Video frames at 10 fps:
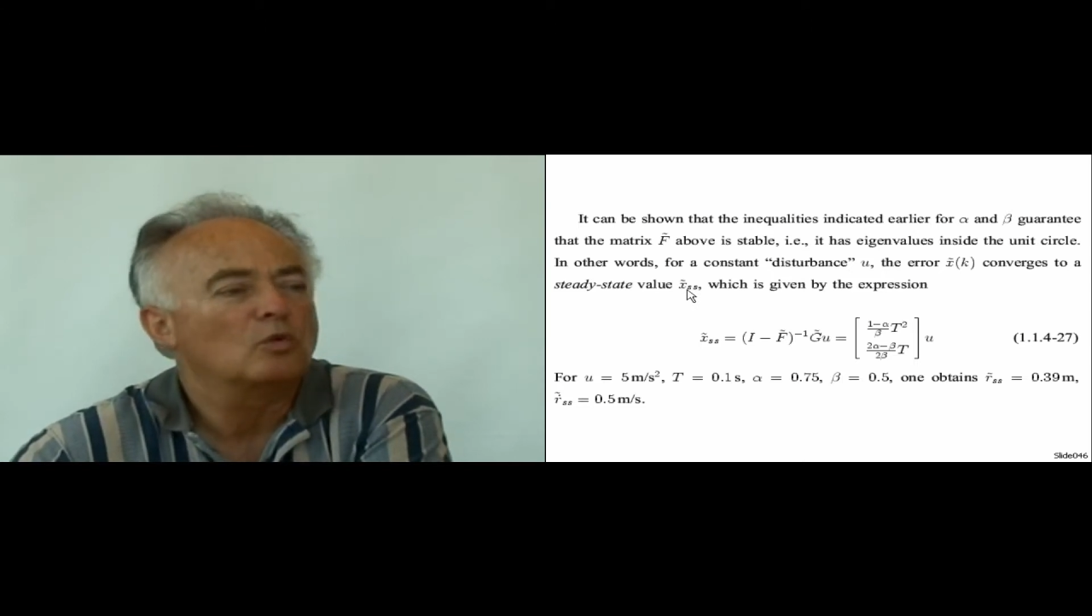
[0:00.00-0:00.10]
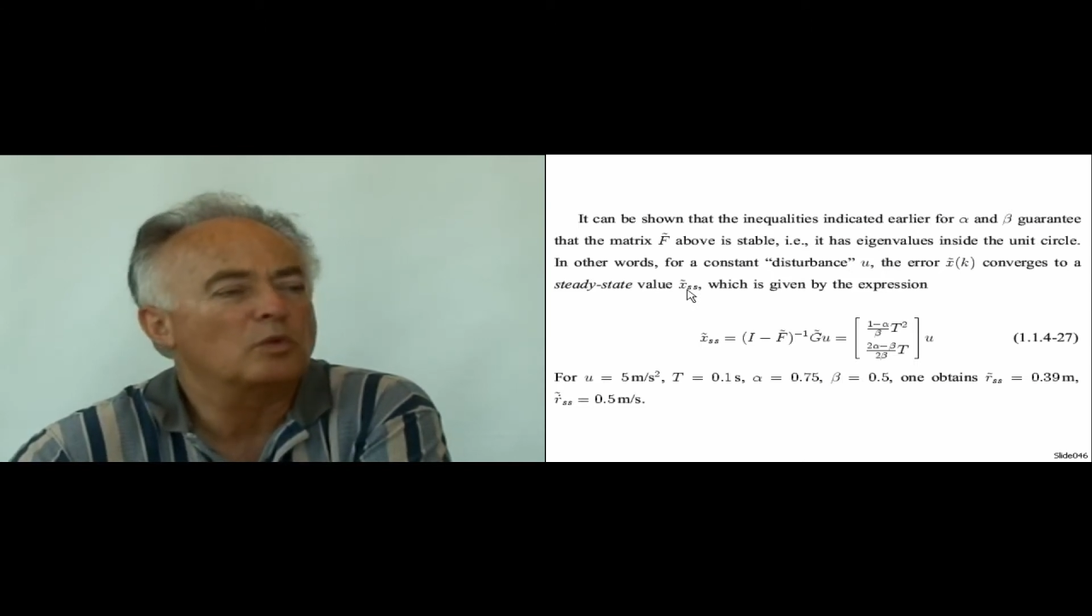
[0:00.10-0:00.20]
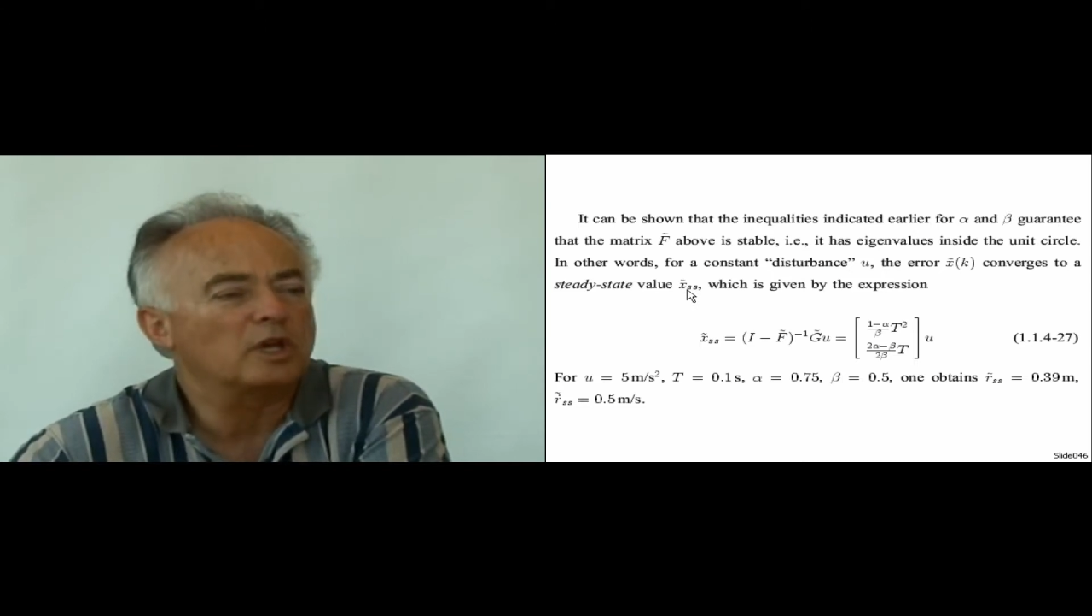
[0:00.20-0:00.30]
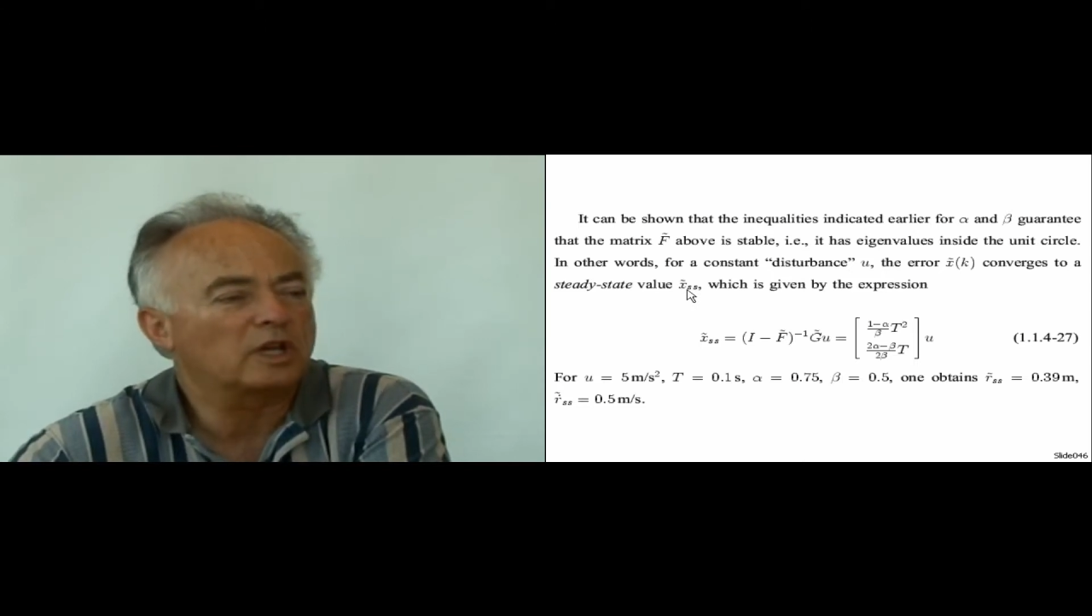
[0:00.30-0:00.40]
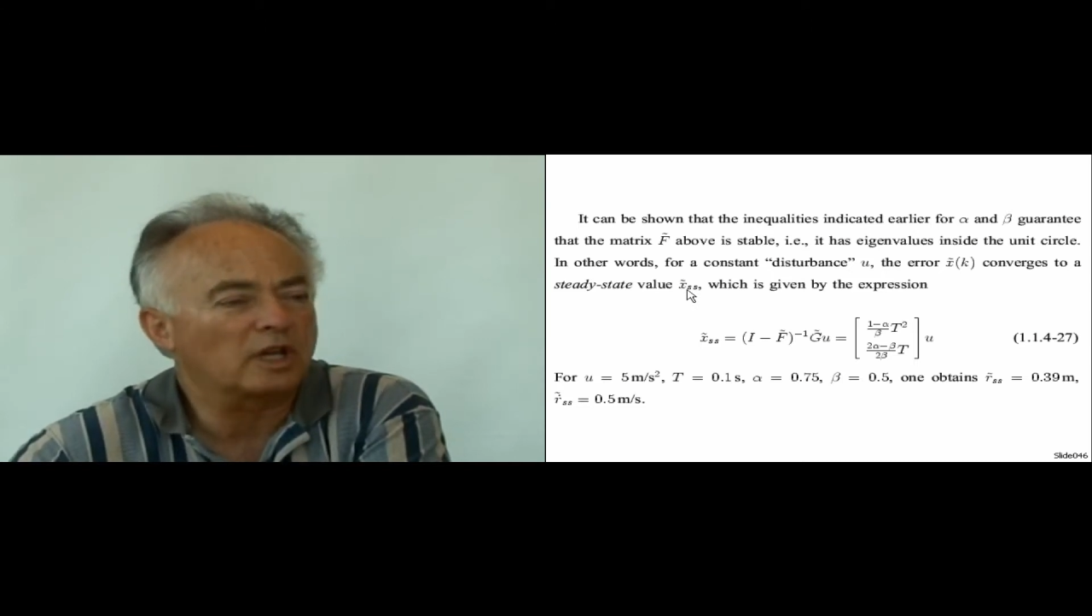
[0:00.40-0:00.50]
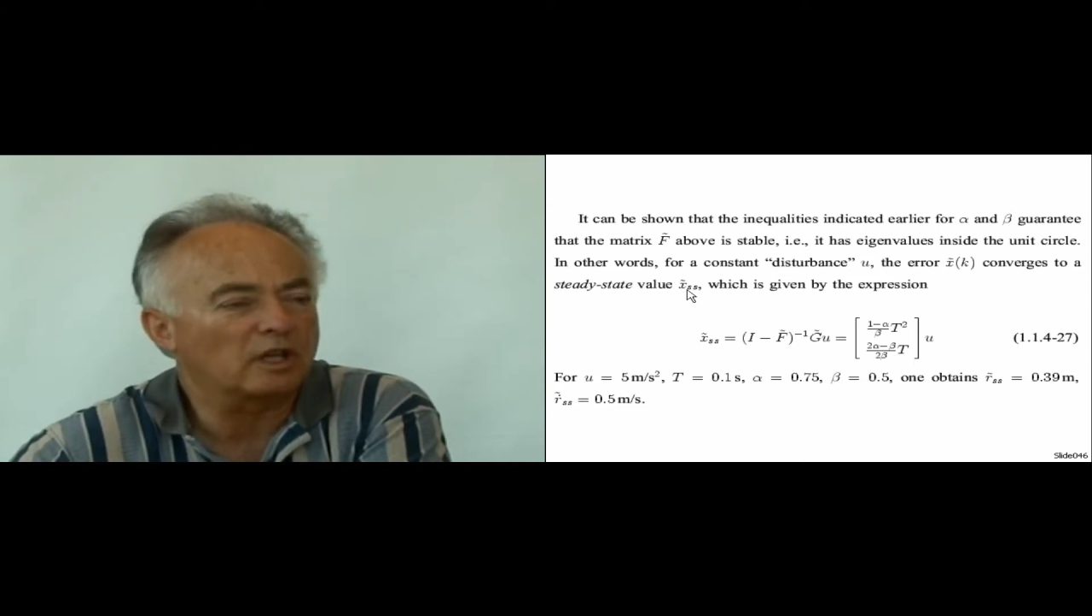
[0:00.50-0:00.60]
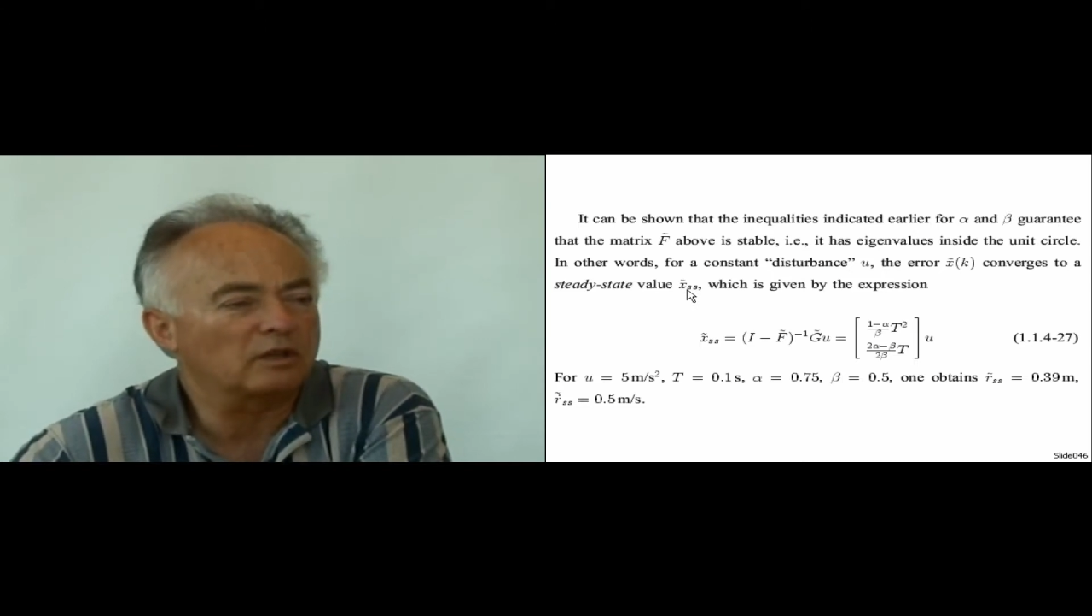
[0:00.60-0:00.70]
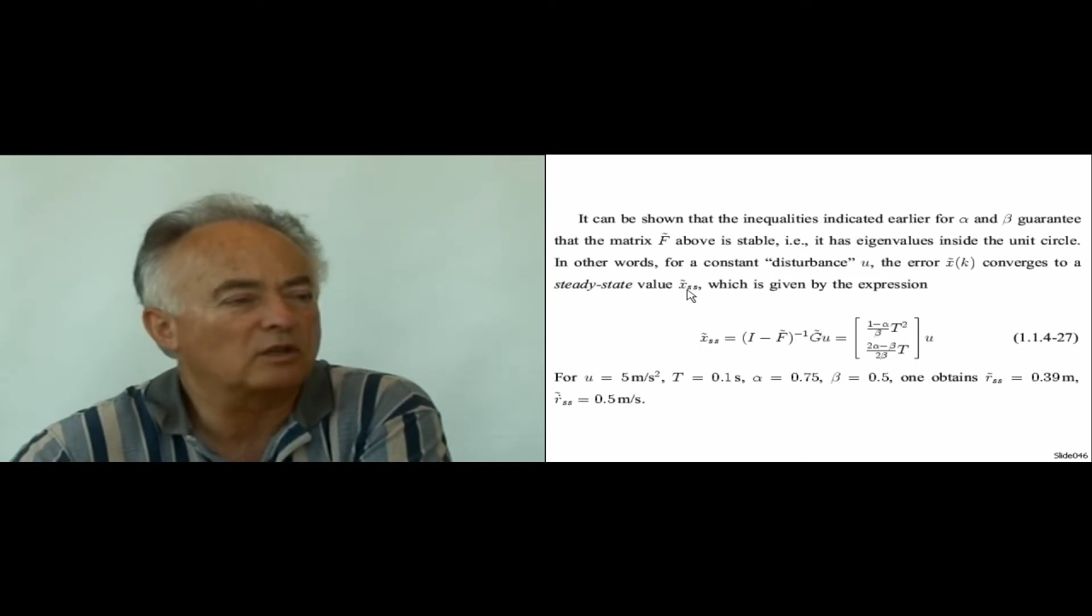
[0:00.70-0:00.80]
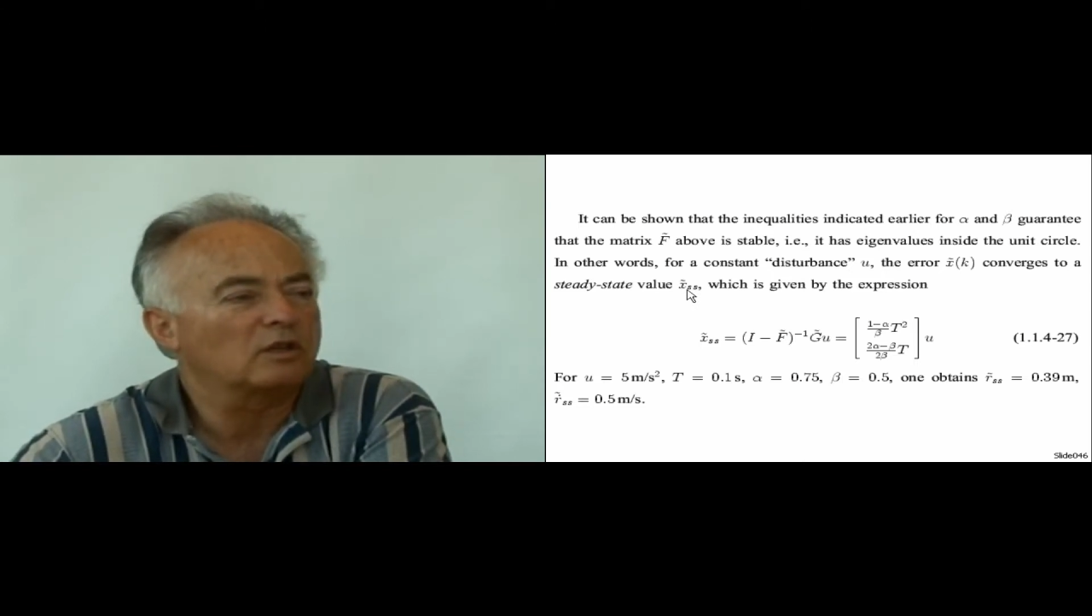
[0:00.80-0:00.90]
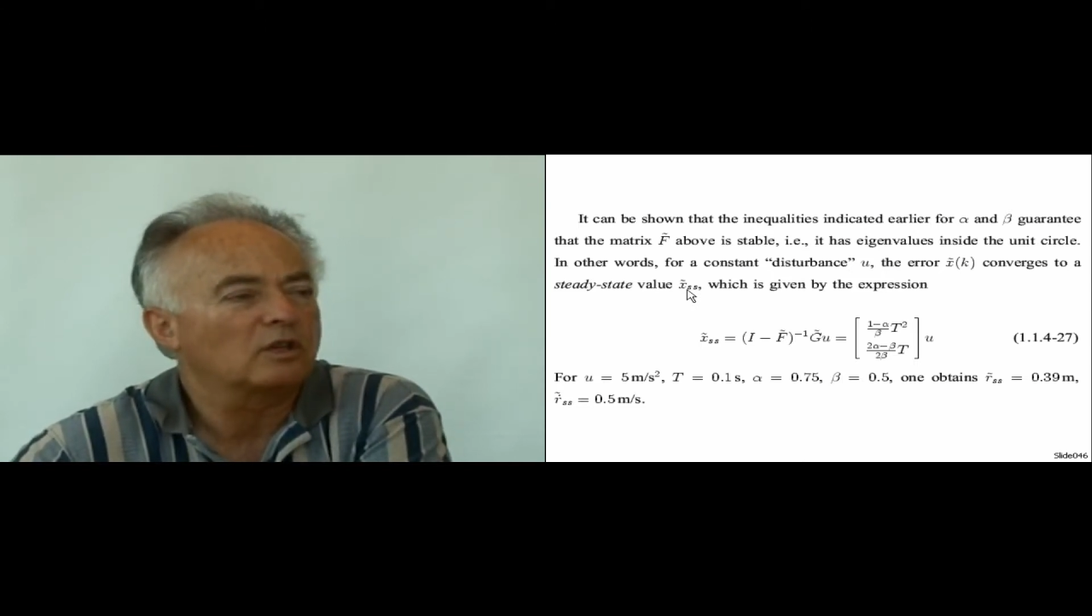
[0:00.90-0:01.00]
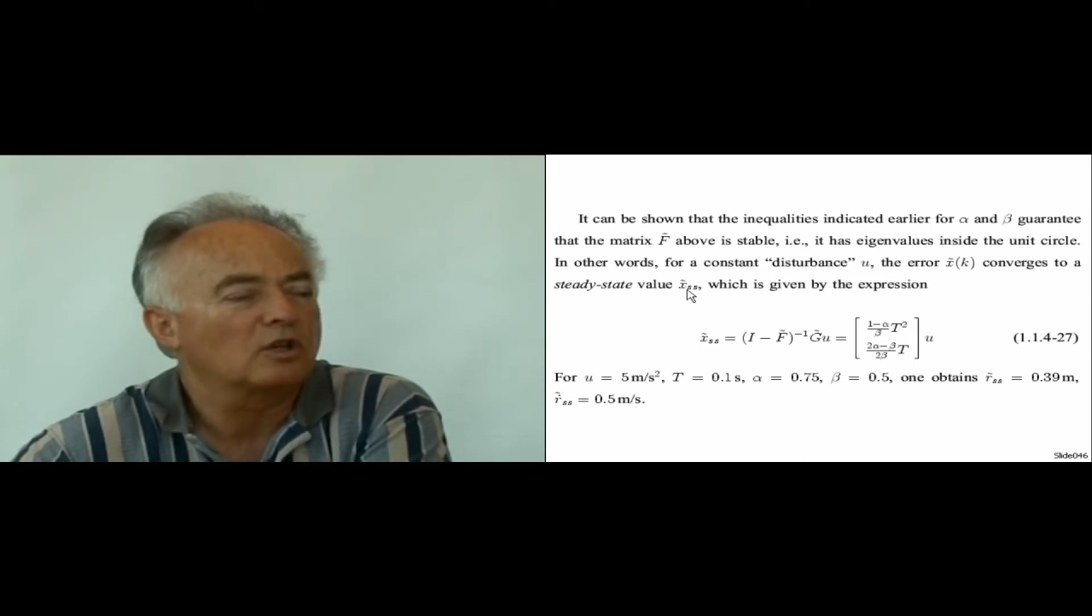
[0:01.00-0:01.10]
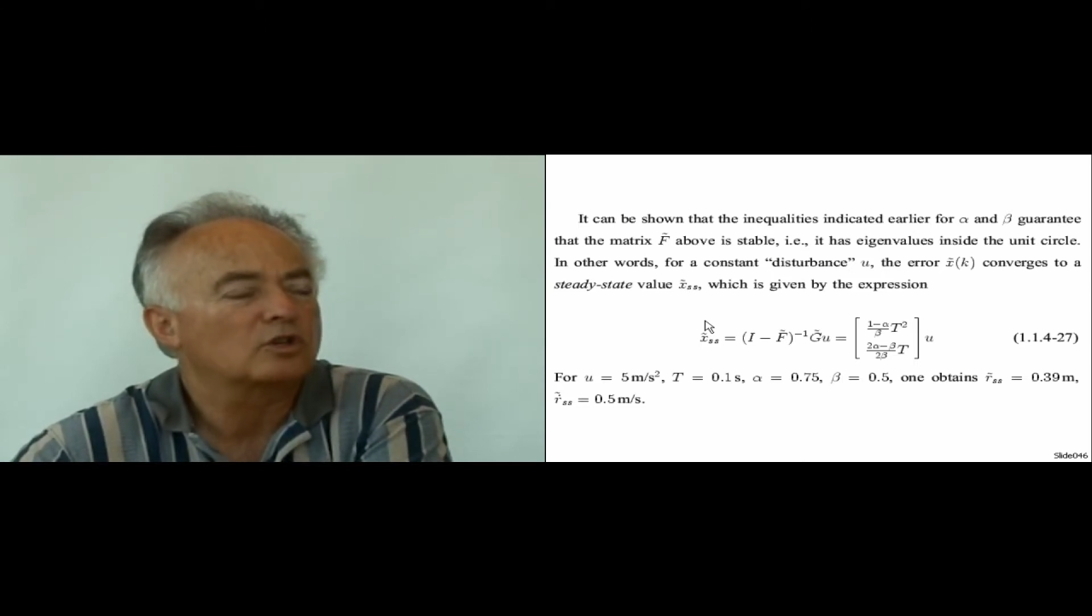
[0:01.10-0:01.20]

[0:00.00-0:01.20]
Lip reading: we can